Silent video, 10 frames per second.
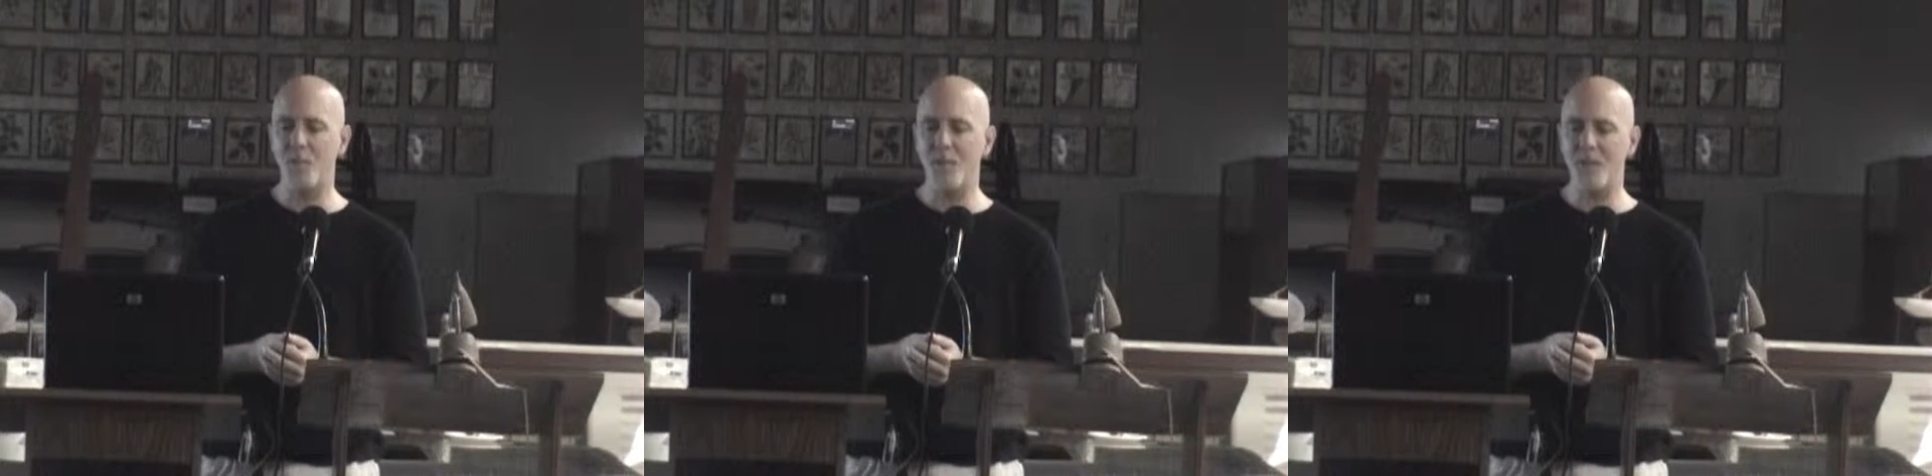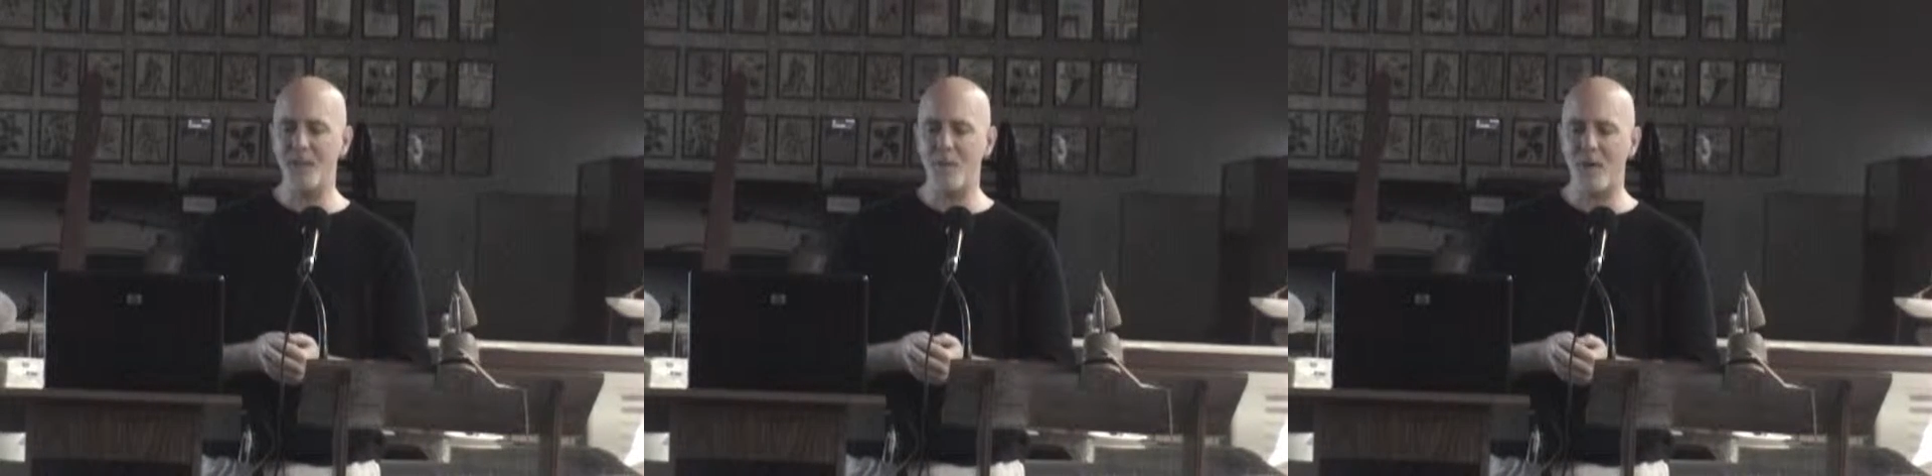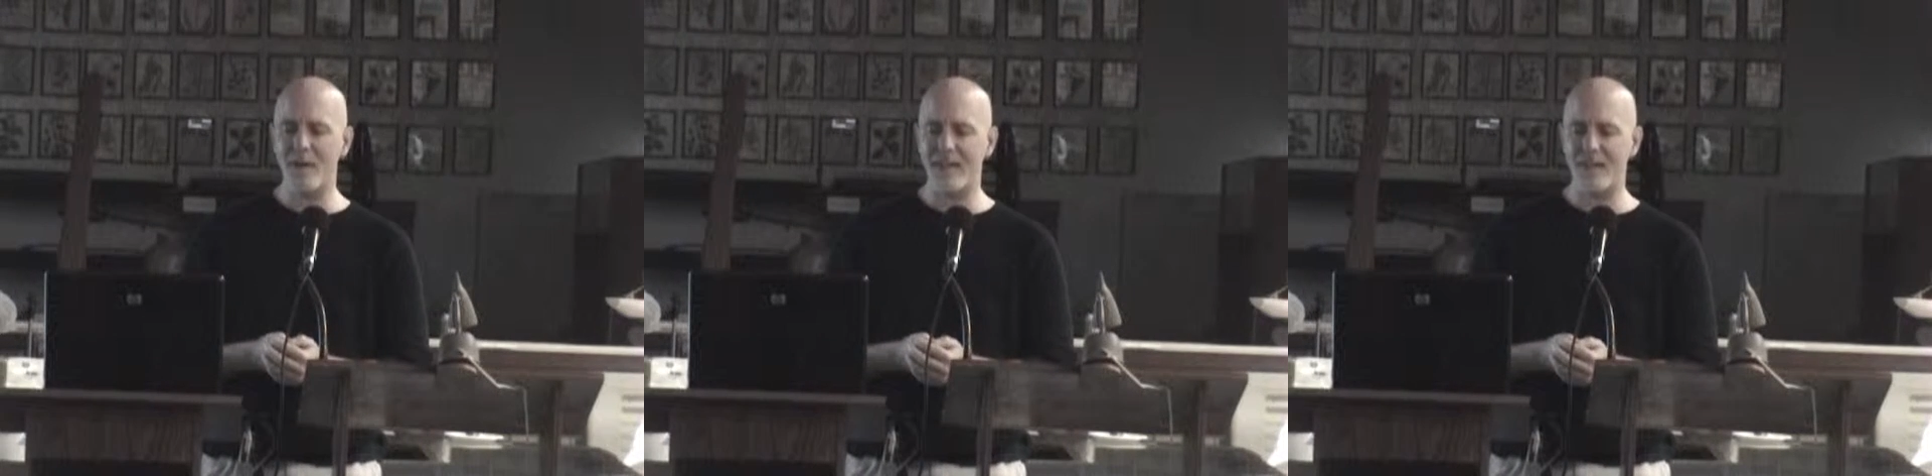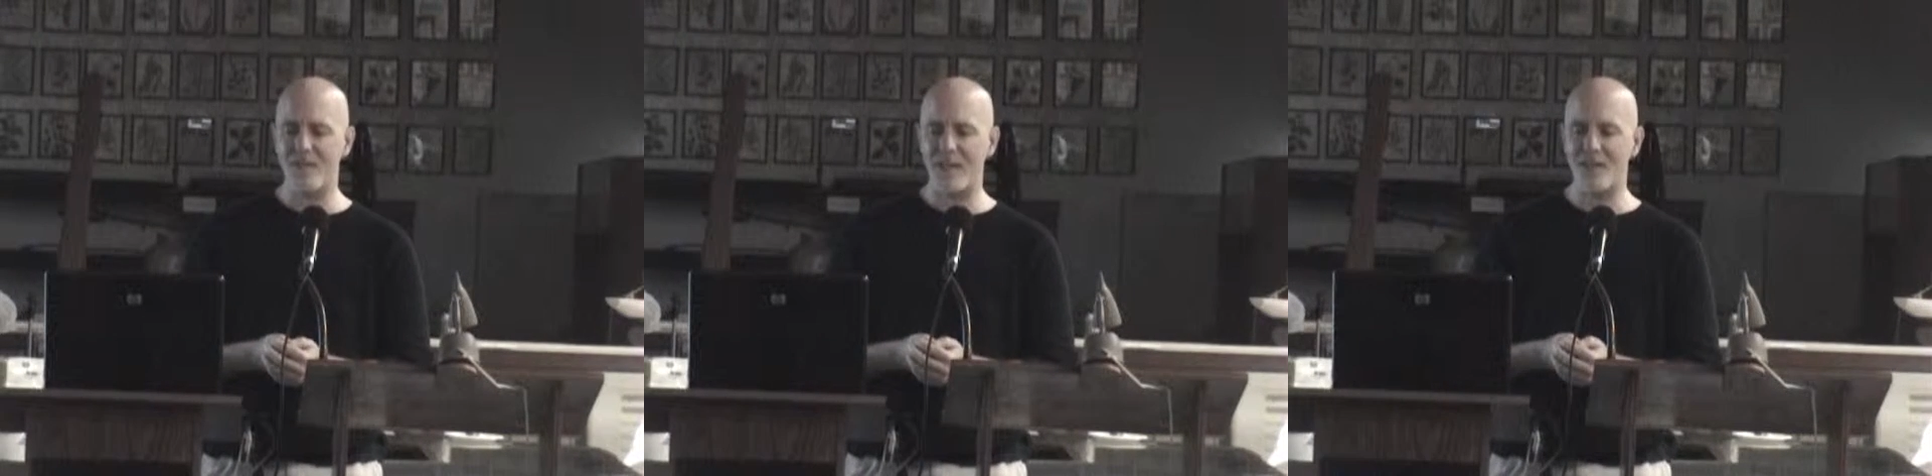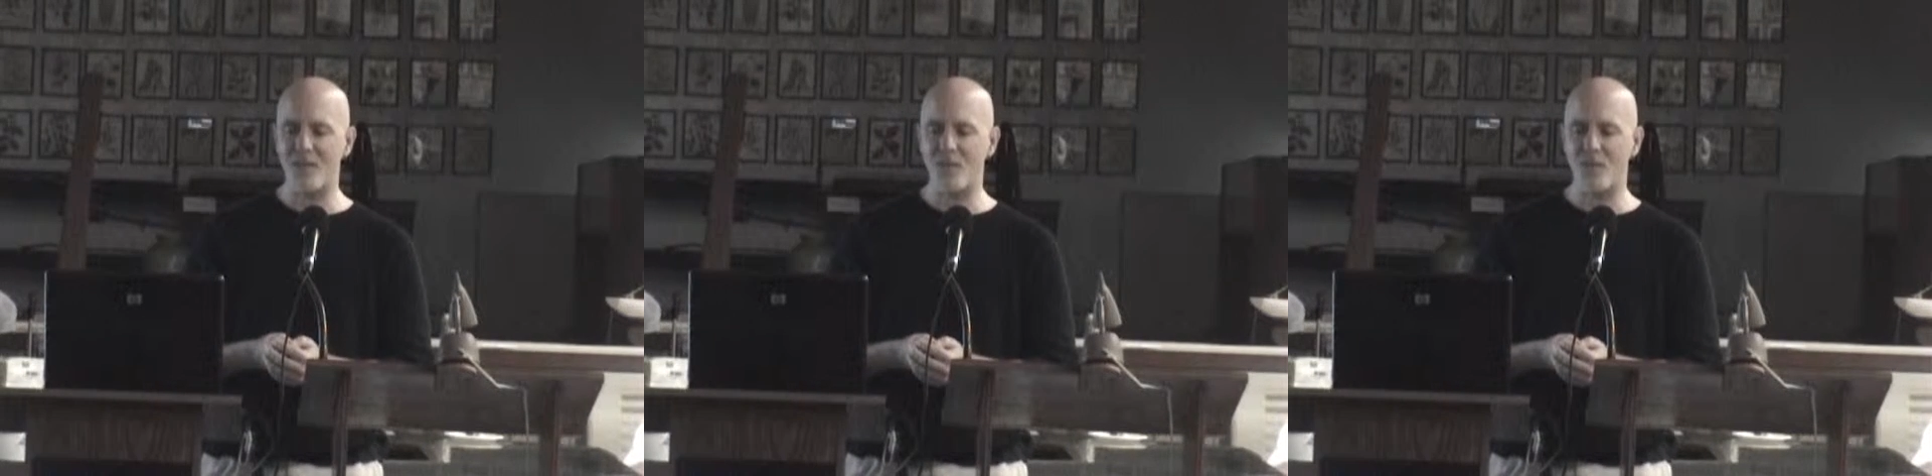We really want to get a
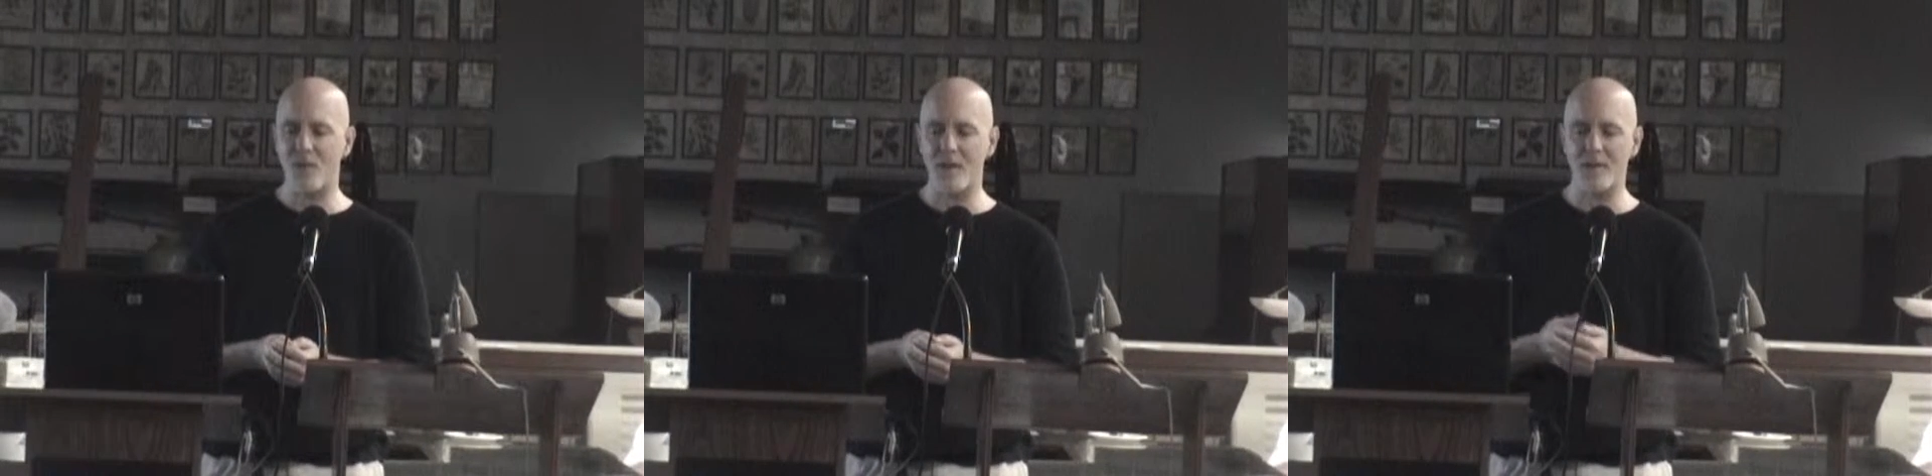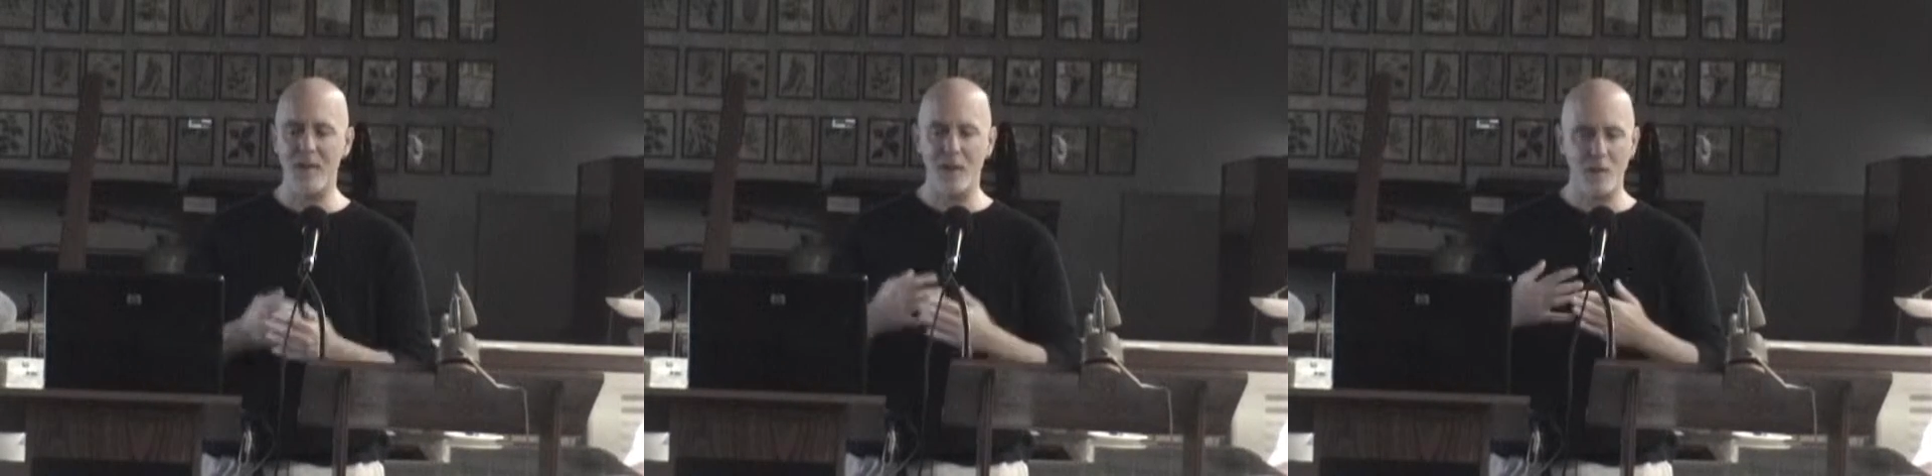sense of sort of